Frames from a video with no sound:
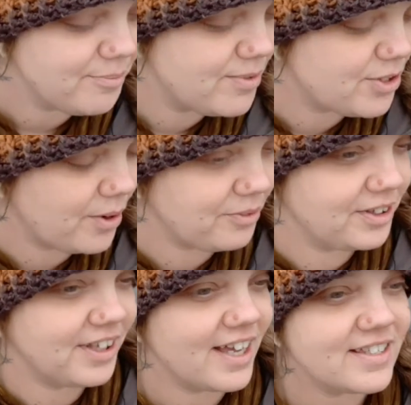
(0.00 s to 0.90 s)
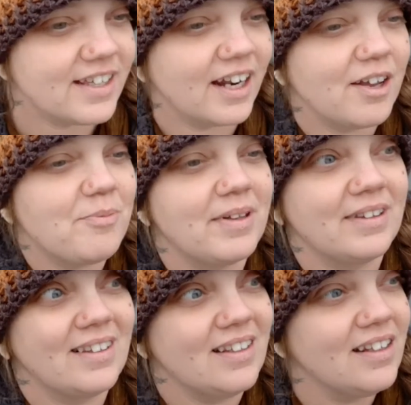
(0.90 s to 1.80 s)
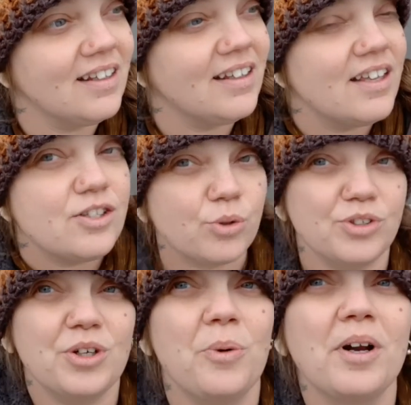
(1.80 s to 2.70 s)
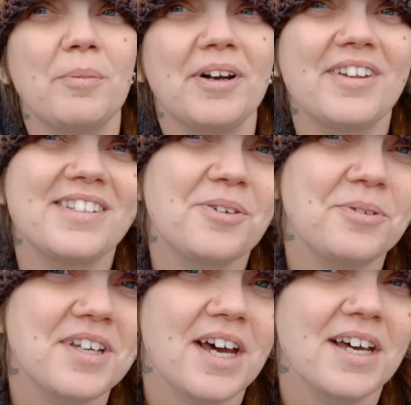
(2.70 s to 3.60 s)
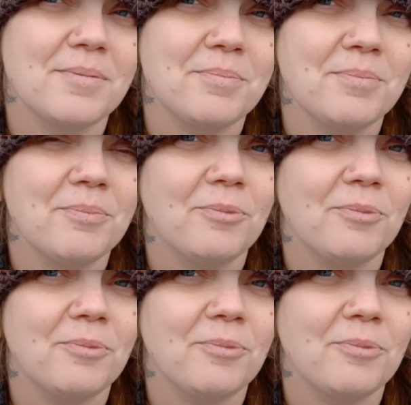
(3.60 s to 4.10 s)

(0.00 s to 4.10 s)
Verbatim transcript: So I realized that I've been squishing a water bottle this whole time